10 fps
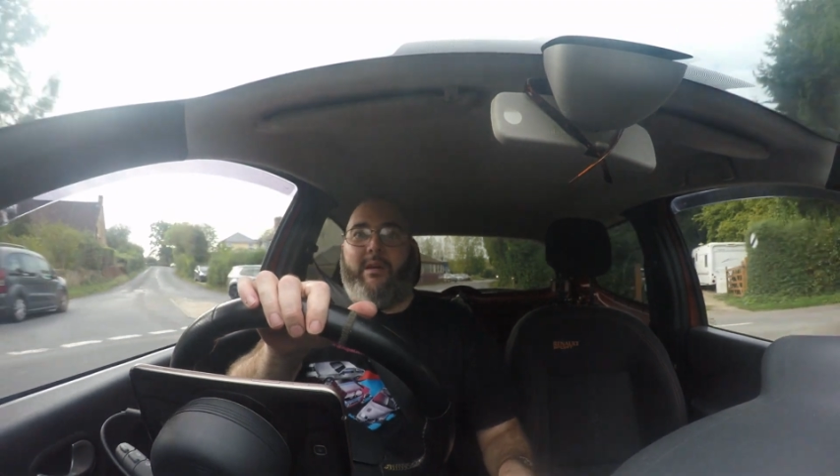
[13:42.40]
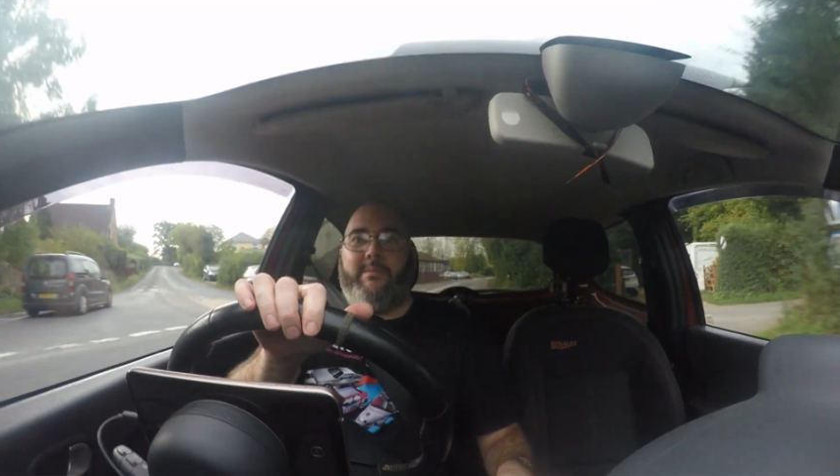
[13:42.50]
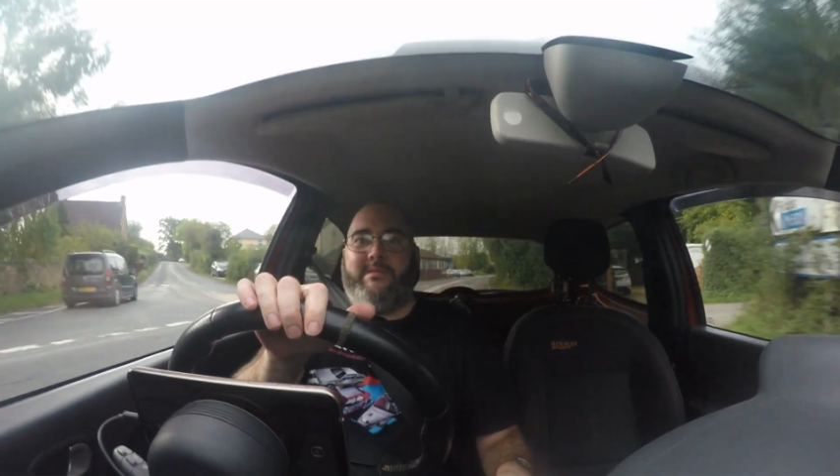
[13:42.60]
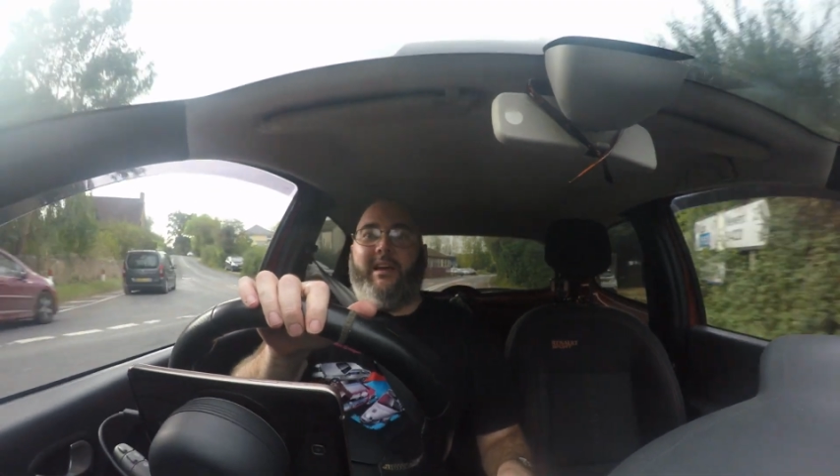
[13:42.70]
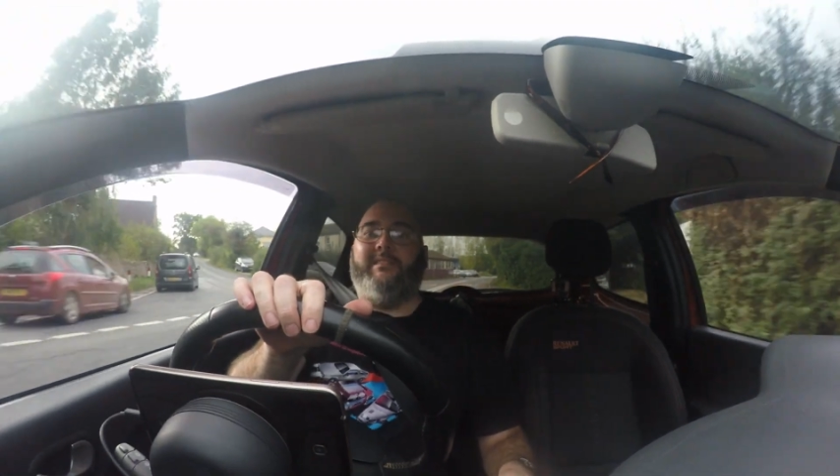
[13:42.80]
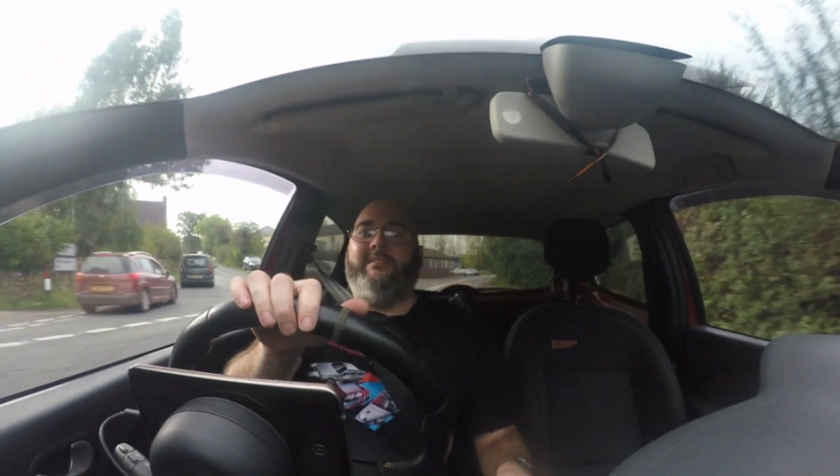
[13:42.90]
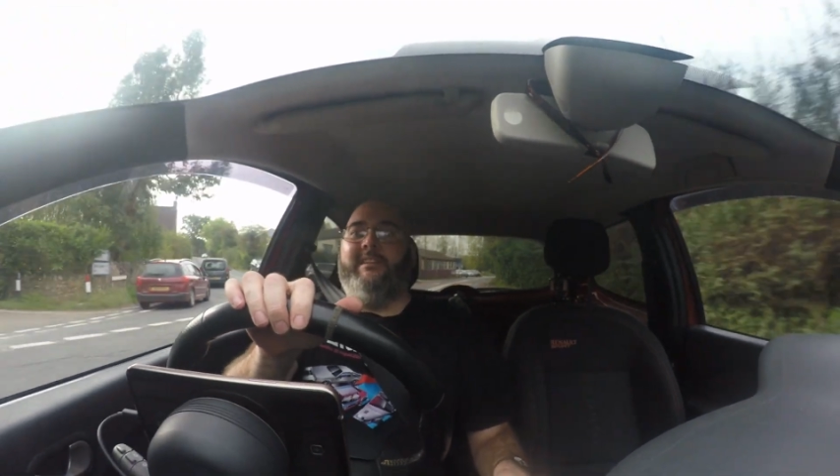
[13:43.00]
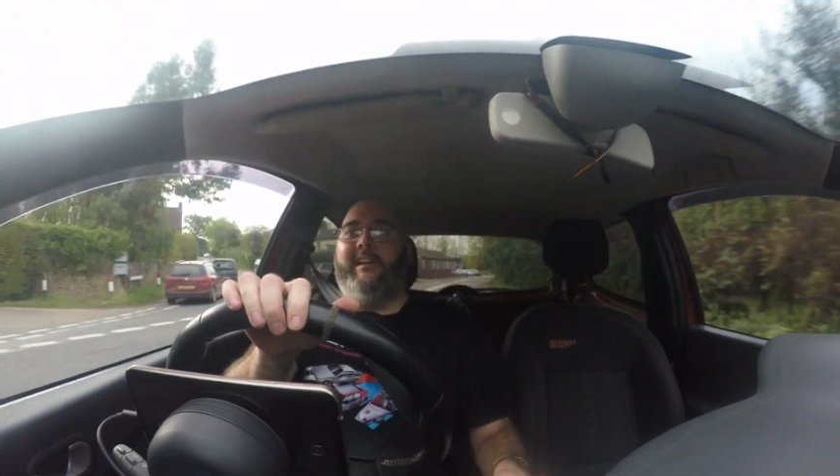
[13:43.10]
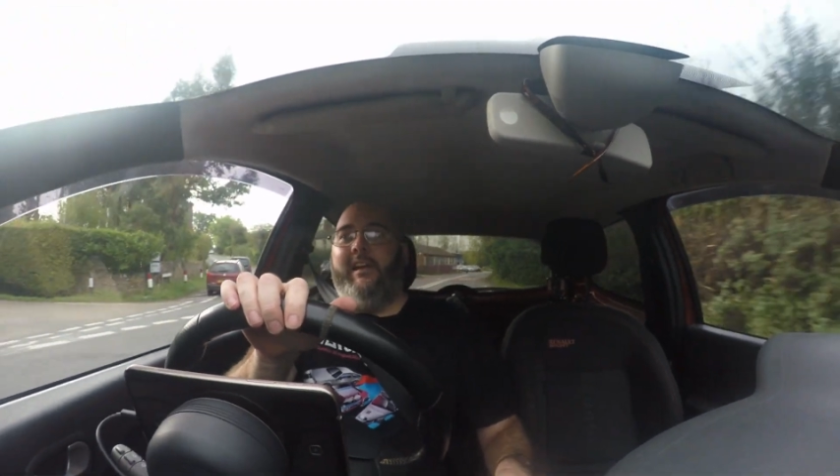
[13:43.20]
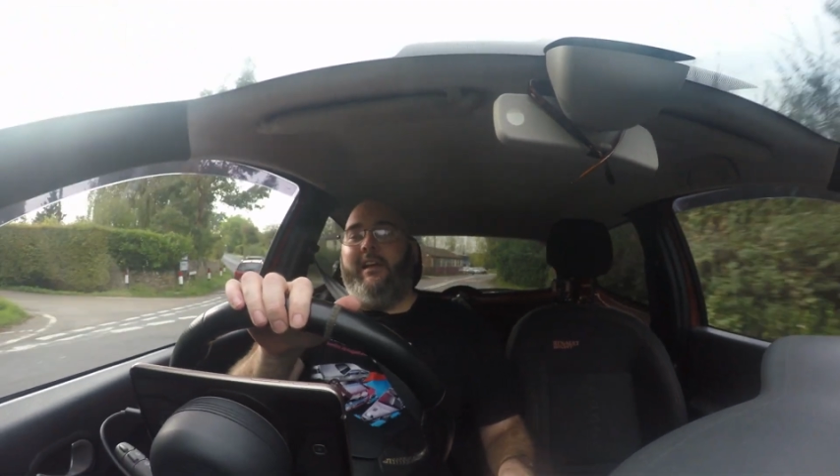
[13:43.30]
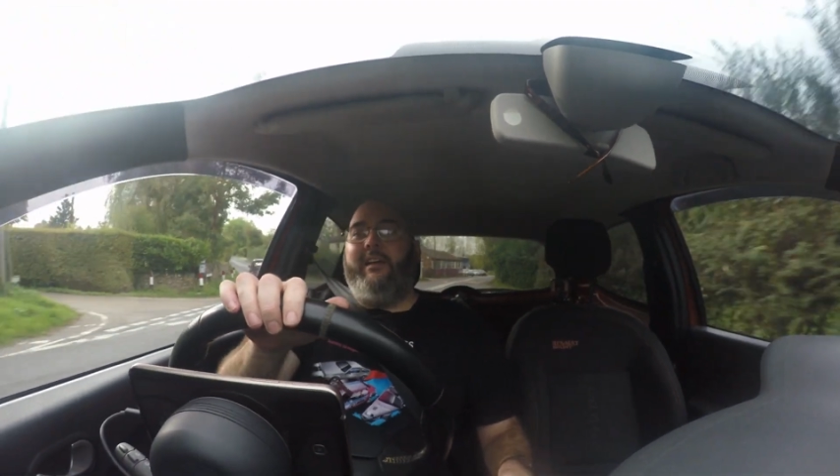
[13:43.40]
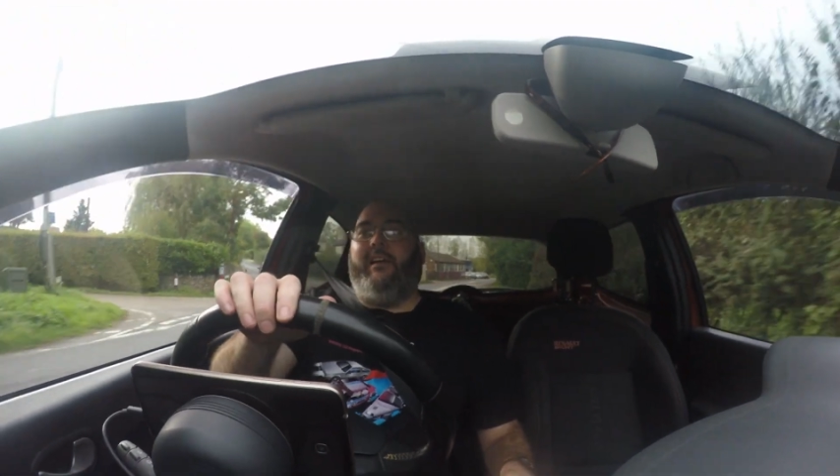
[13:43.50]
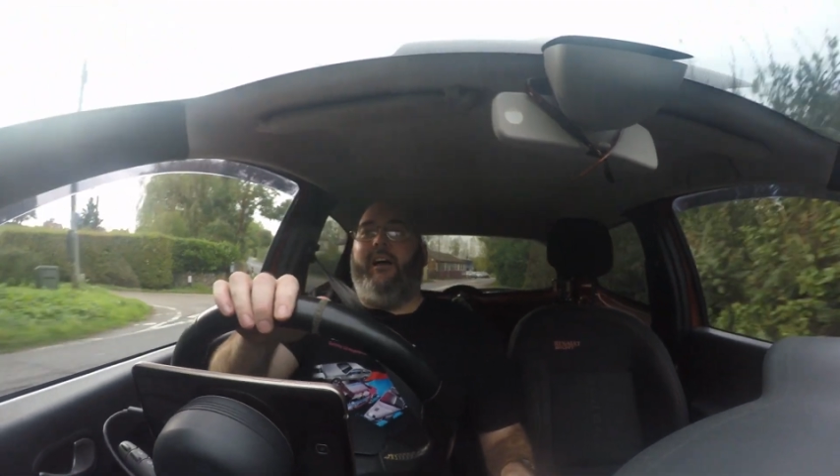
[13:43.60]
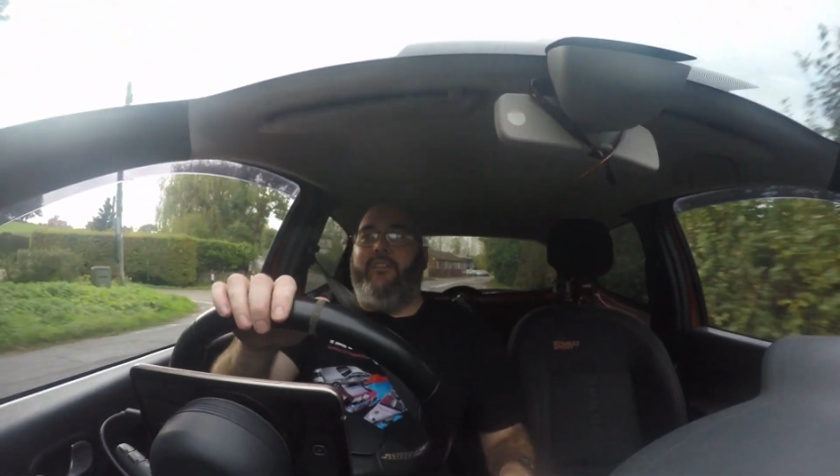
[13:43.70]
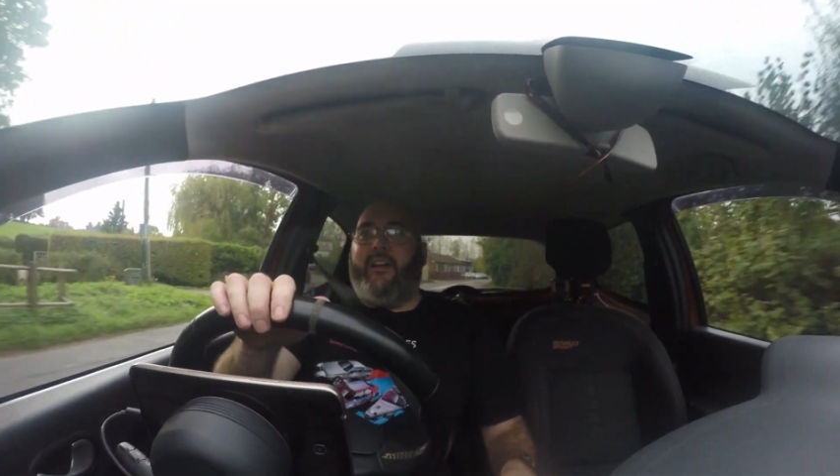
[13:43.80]
brake per ton.
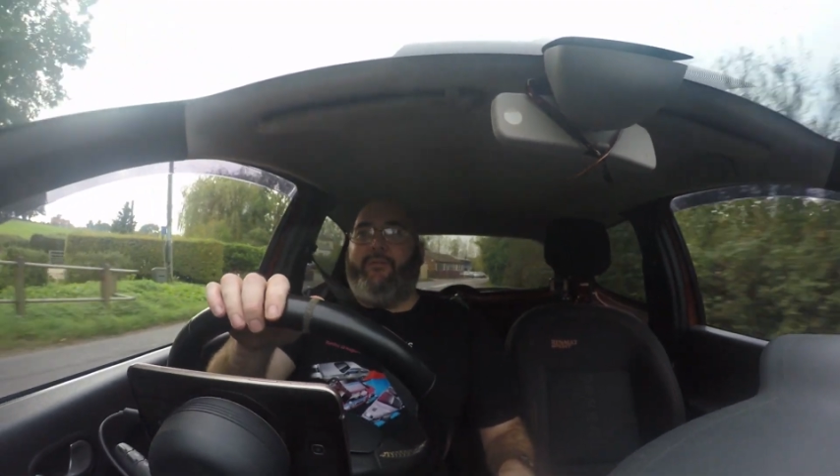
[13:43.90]
I've had